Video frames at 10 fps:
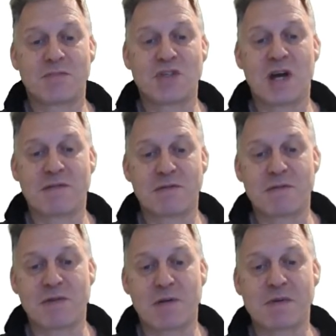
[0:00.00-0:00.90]
Java
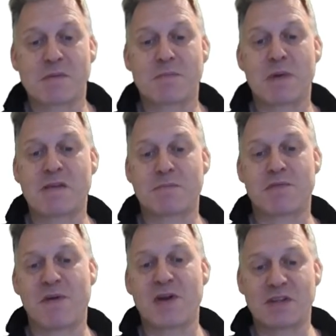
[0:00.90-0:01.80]
environment. It's,
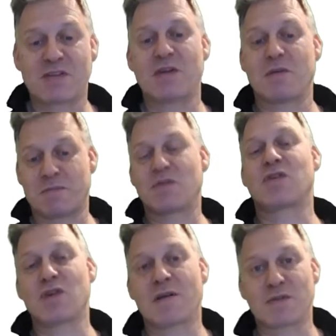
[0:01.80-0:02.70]
provided so that
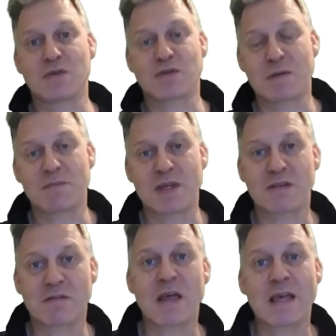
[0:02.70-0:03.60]
Java's got something
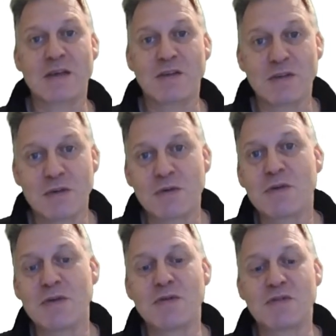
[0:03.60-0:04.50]
it can you
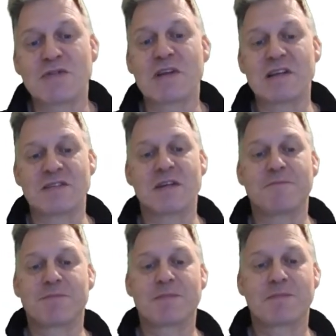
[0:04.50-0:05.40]
can use as a listener.
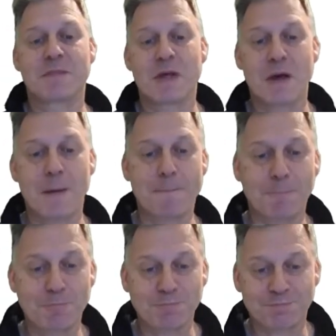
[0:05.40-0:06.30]
Um,
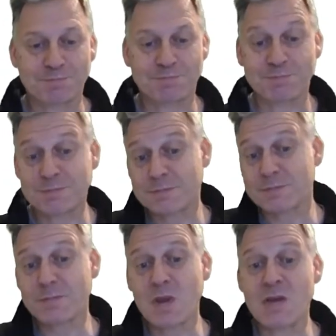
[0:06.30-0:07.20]

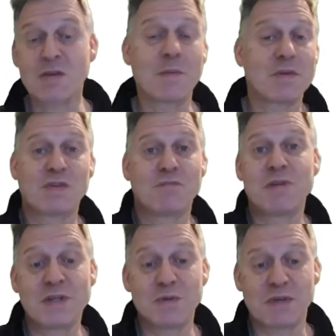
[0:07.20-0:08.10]
so we're just
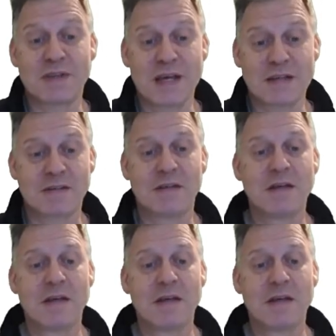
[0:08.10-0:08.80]
reusing that.